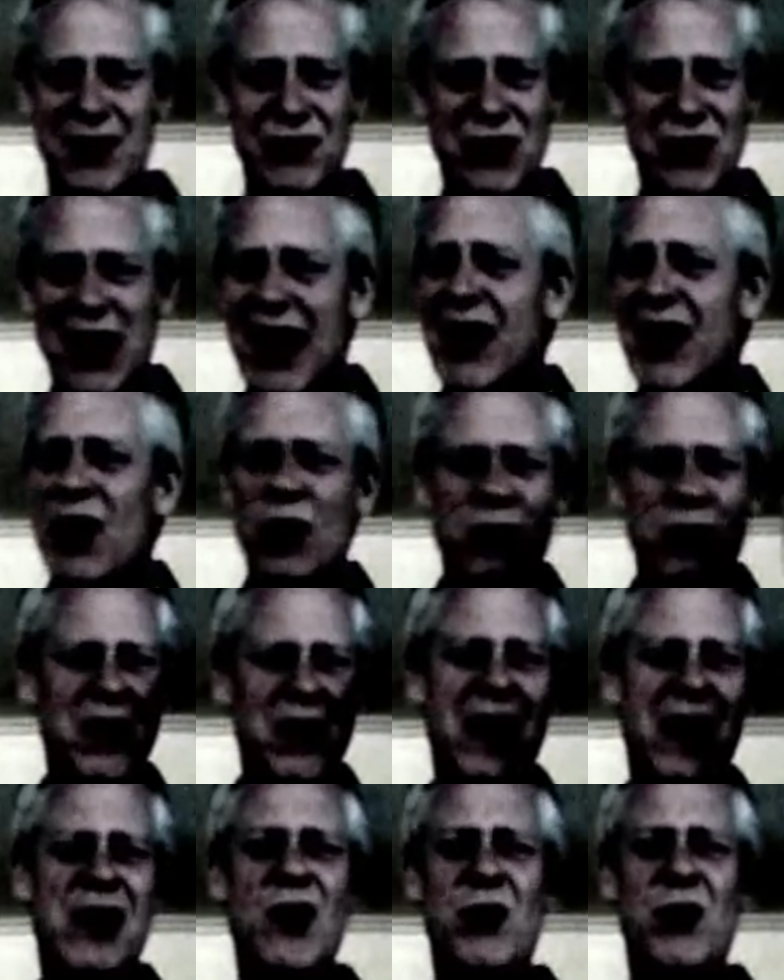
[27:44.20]
this.
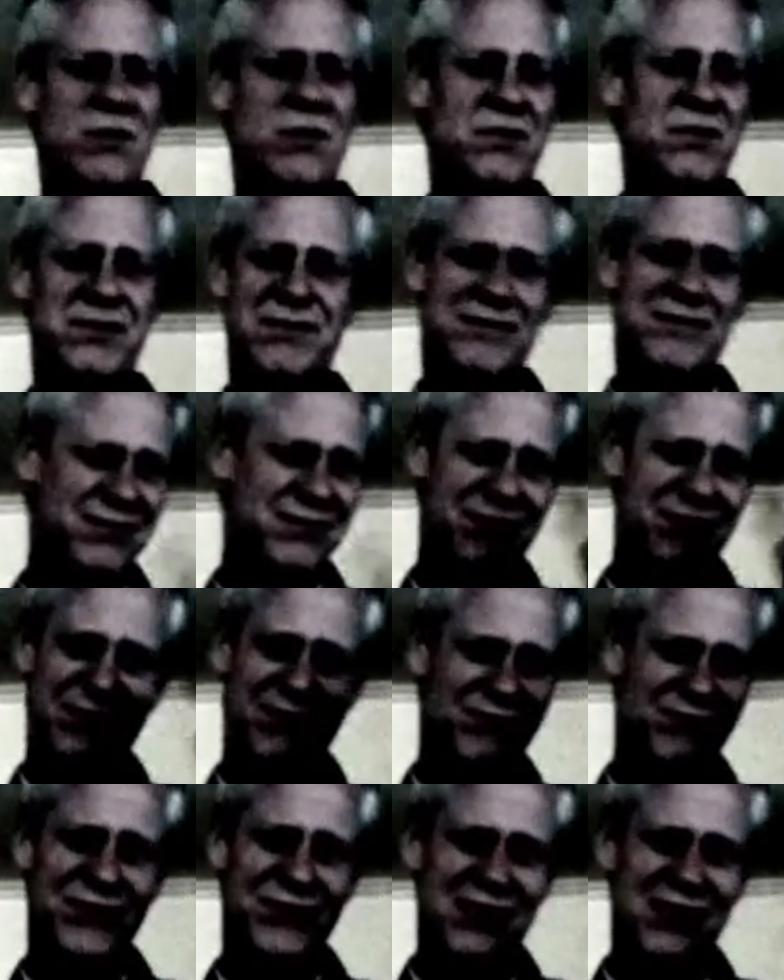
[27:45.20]
I don't
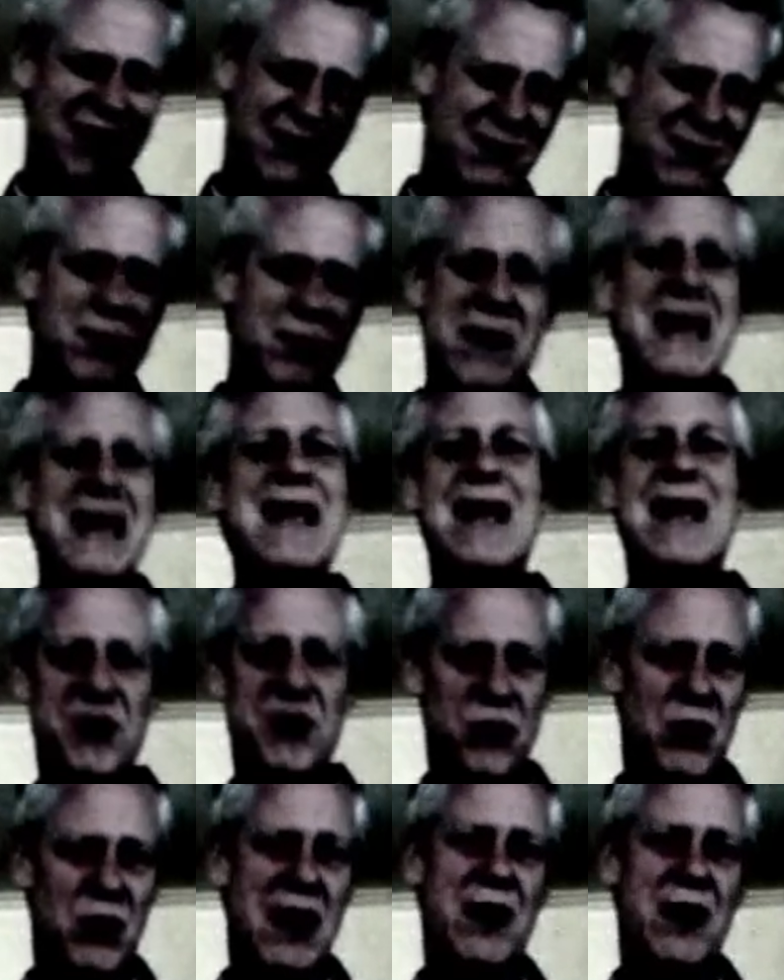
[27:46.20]

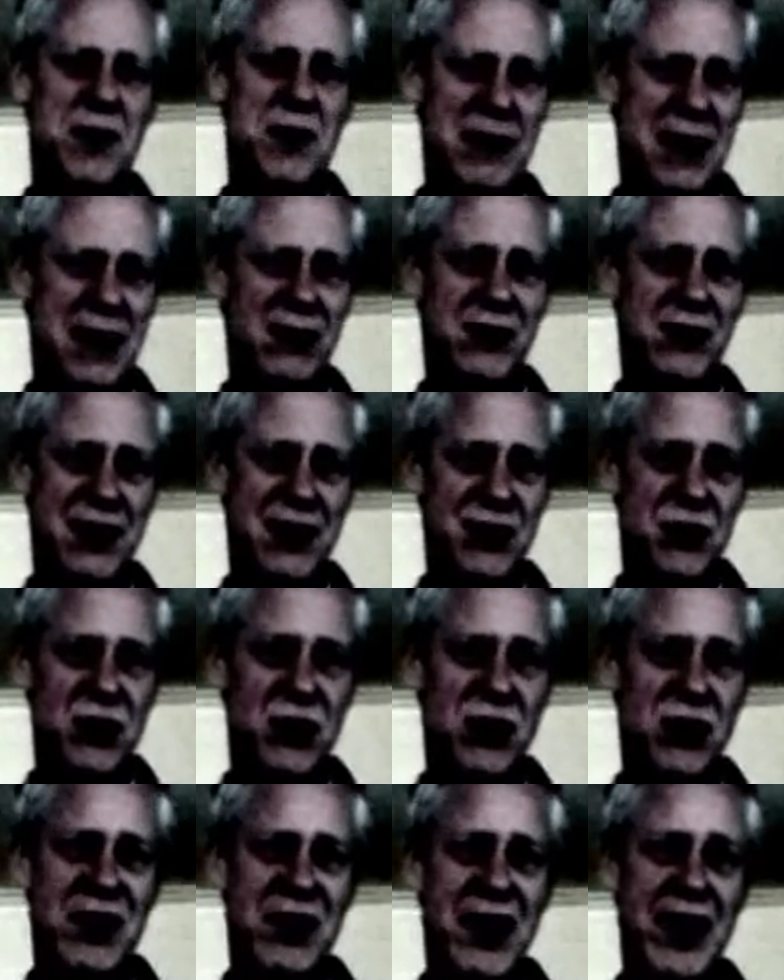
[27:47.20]
BS around about this,
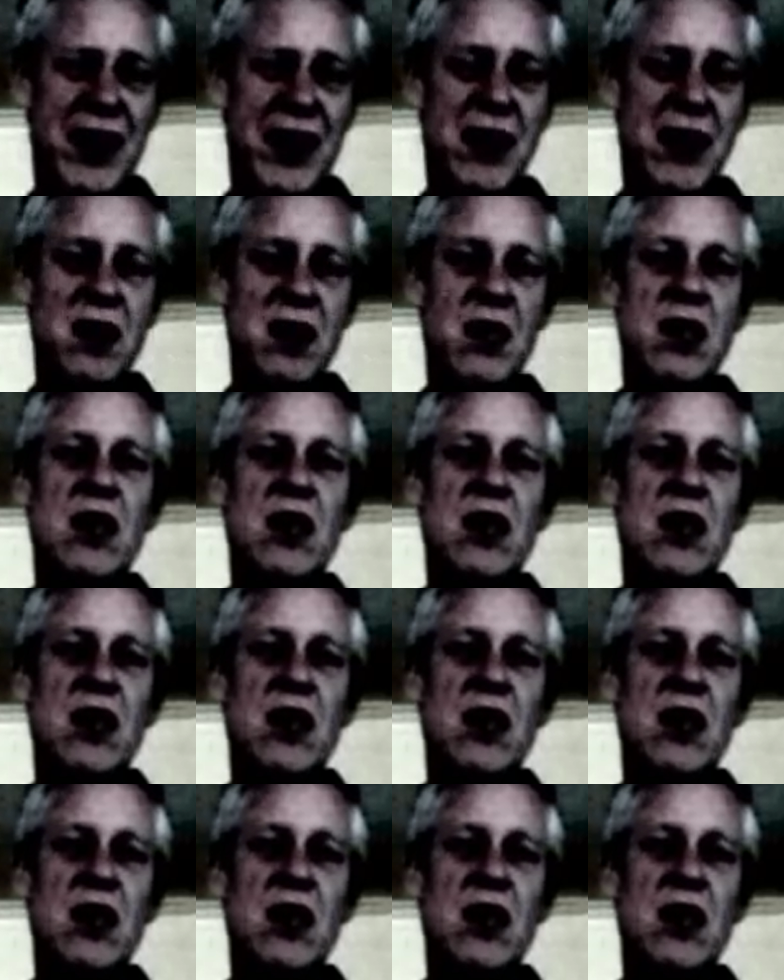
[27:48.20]
okay?